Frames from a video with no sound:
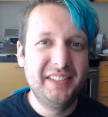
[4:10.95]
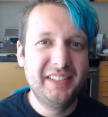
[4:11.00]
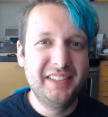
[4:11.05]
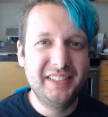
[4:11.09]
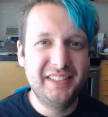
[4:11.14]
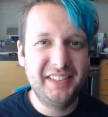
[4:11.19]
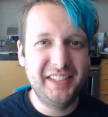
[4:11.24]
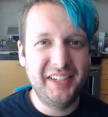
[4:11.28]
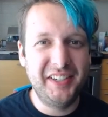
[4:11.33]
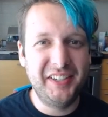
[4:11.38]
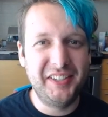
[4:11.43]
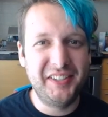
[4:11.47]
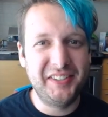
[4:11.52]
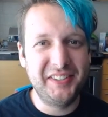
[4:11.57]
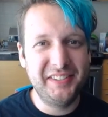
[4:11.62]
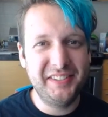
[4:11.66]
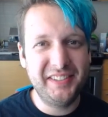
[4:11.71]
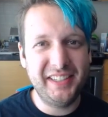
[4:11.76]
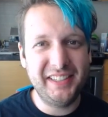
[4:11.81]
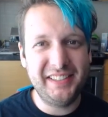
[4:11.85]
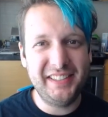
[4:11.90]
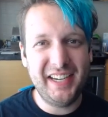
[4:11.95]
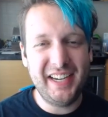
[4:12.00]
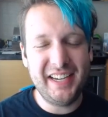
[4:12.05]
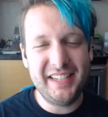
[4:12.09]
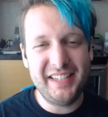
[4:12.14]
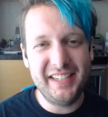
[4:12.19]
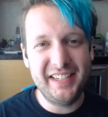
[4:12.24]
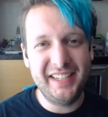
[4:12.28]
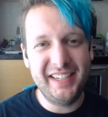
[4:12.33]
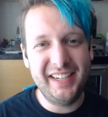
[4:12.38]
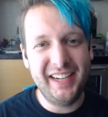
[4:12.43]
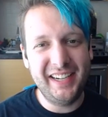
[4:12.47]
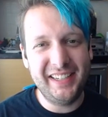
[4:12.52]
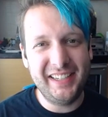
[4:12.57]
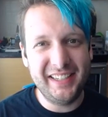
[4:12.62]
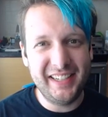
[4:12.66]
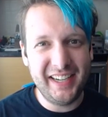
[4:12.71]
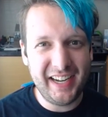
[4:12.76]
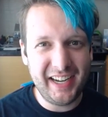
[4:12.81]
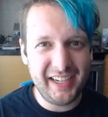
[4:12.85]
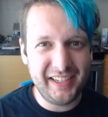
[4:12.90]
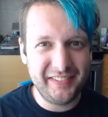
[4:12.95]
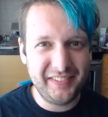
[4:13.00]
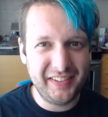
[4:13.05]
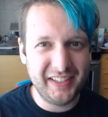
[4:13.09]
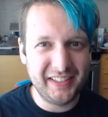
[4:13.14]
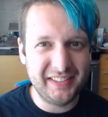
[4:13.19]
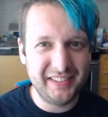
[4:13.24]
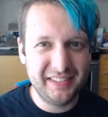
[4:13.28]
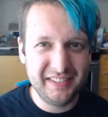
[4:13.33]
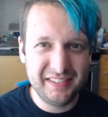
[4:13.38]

So like the idea that I can have like